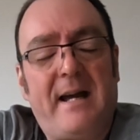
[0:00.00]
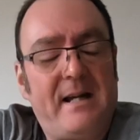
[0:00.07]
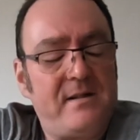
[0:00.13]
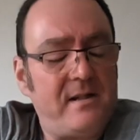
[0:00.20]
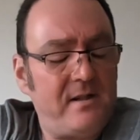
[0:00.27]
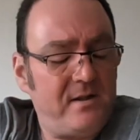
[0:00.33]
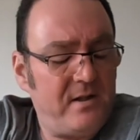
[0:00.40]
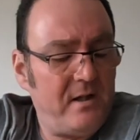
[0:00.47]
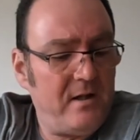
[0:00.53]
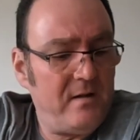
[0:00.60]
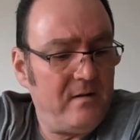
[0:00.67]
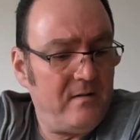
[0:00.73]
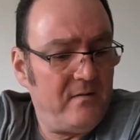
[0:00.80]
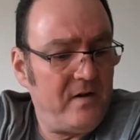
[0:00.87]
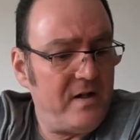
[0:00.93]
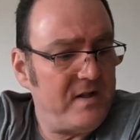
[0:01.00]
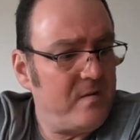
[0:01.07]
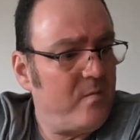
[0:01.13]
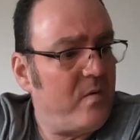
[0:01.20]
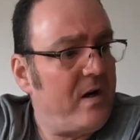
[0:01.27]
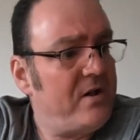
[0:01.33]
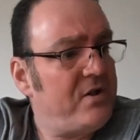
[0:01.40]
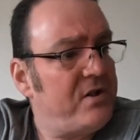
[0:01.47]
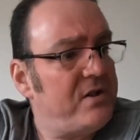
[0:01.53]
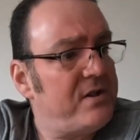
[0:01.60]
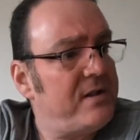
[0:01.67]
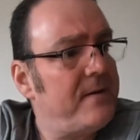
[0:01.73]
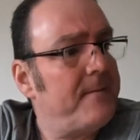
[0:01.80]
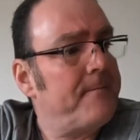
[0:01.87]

Access 2. First impressions.